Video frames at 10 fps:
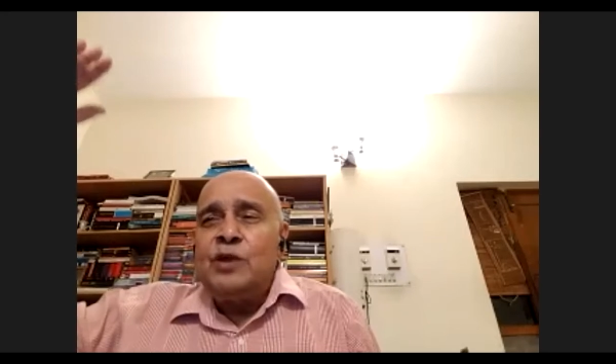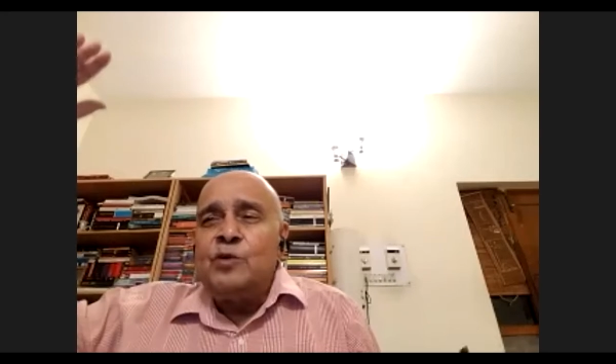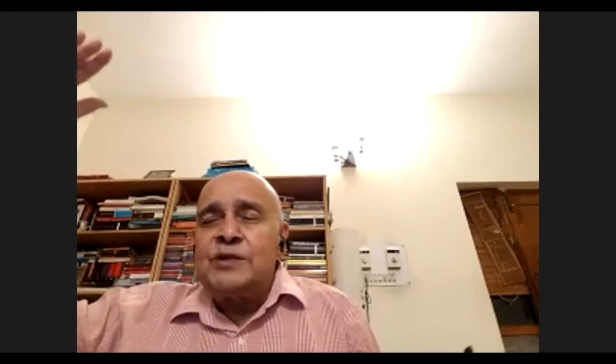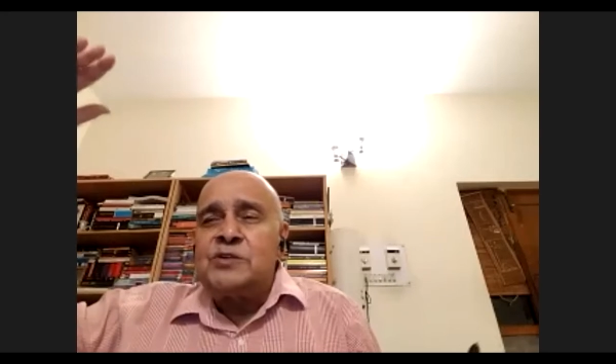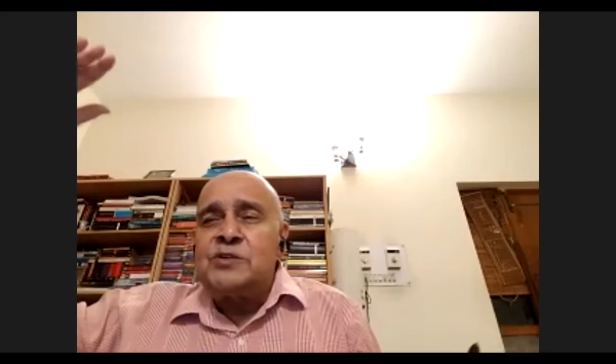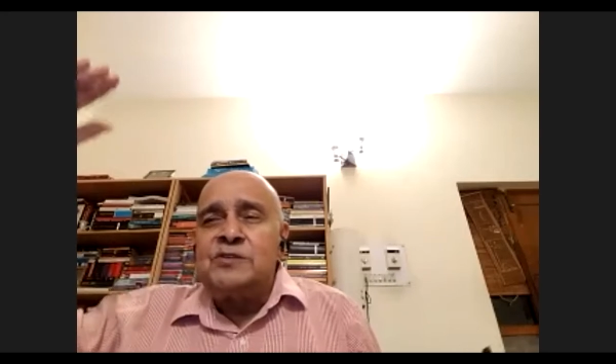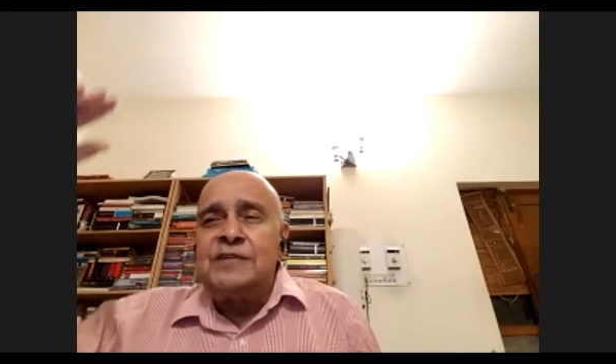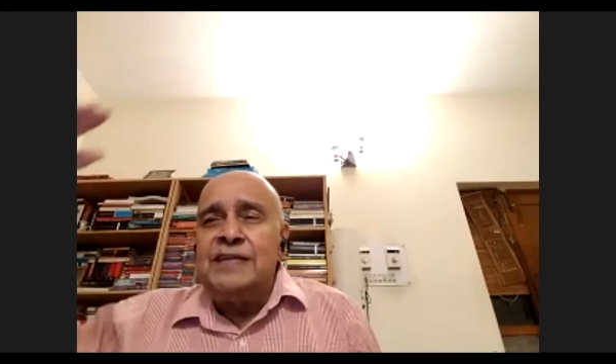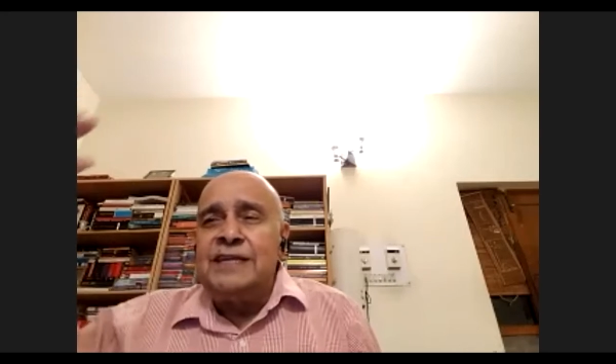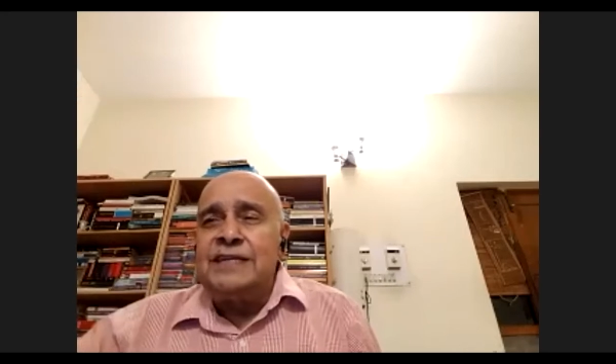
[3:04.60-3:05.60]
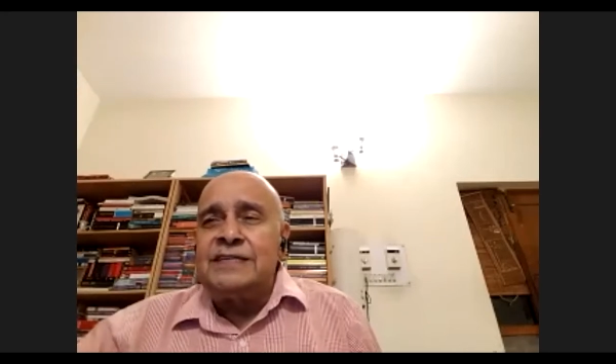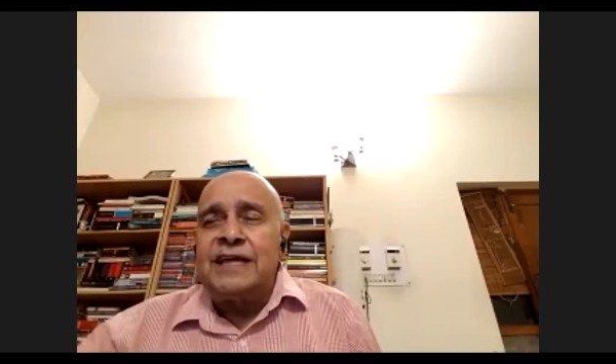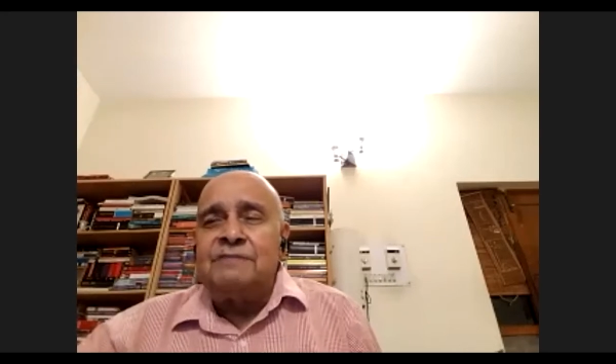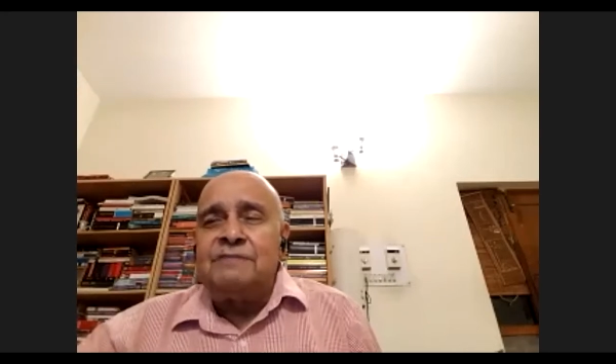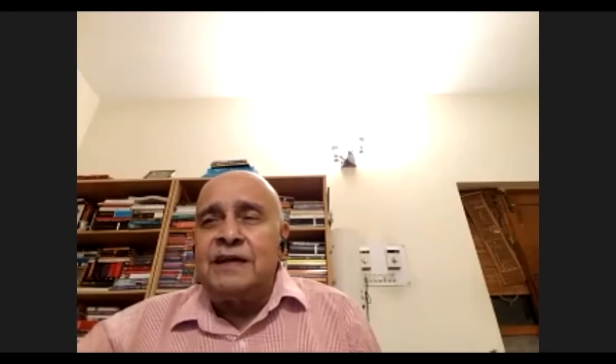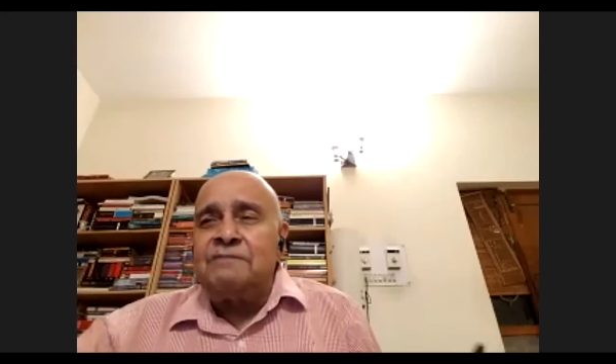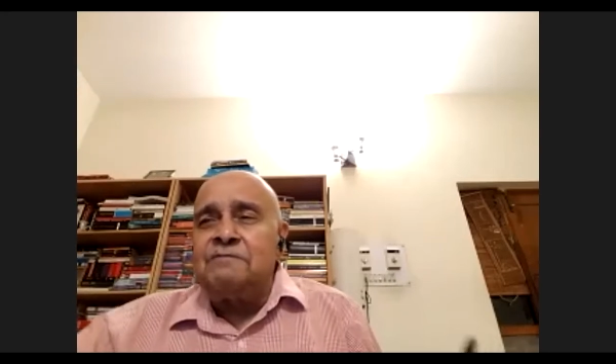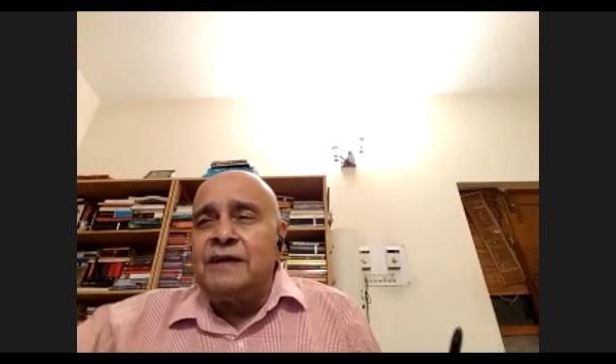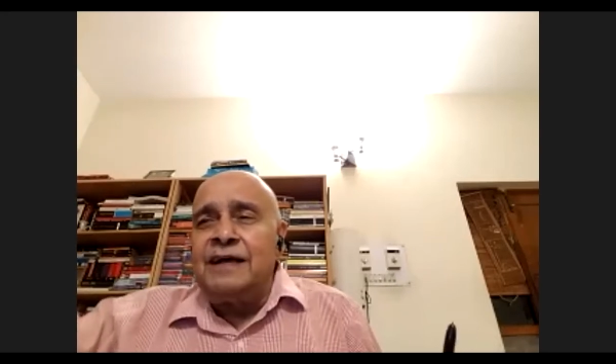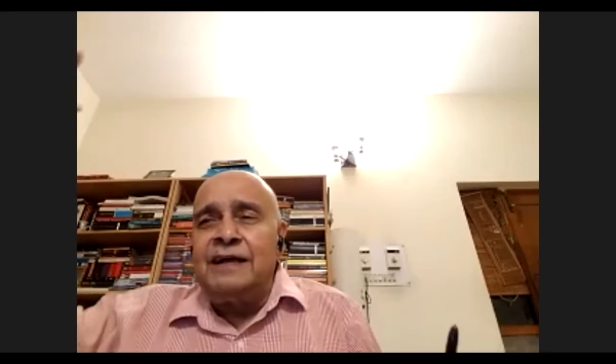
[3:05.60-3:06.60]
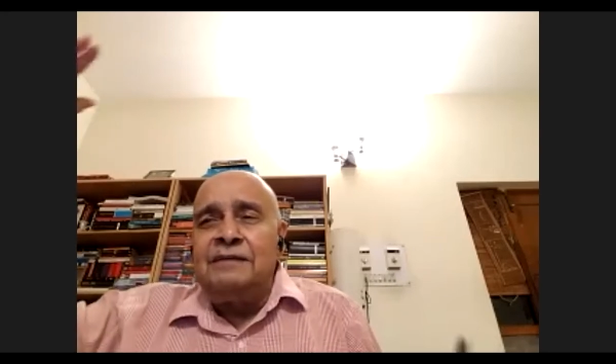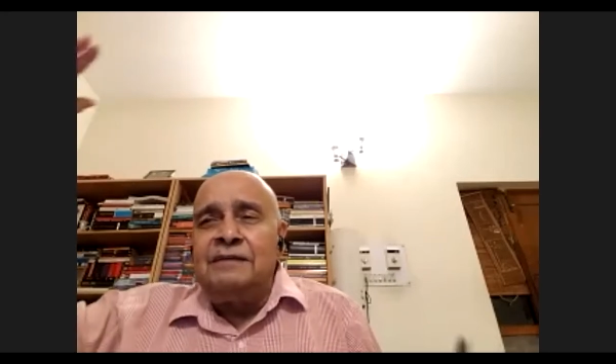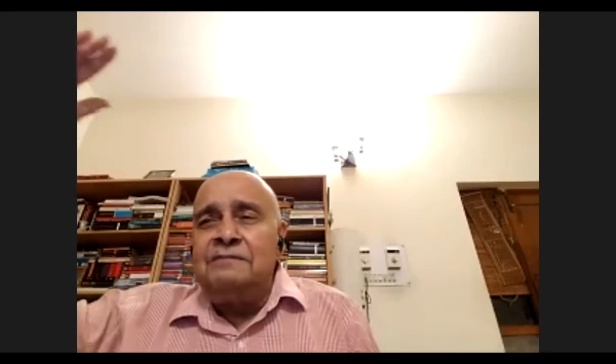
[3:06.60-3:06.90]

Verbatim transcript: questions neatly typed up. Uh,